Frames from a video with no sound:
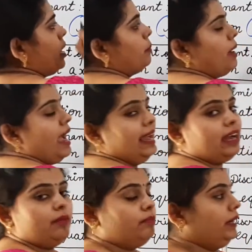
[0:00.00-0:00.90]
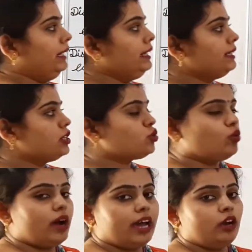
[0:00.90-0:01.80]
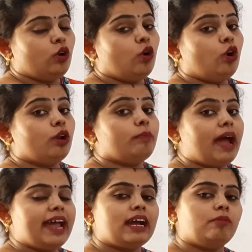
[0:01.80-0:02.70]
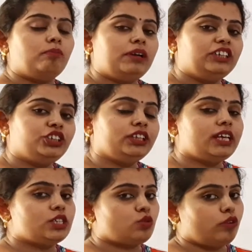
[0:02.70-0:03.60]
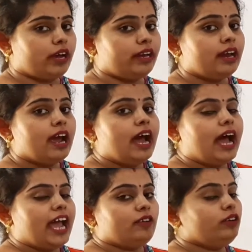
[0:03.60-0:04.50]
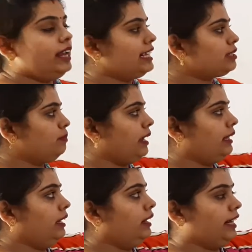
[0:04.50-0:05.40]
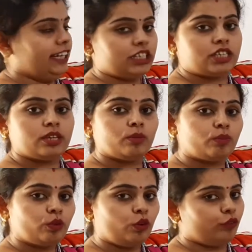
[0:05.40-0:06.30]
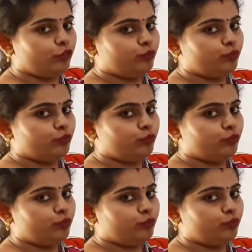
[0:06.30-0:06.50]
by completing the square or by completion the square. I will explain its proof.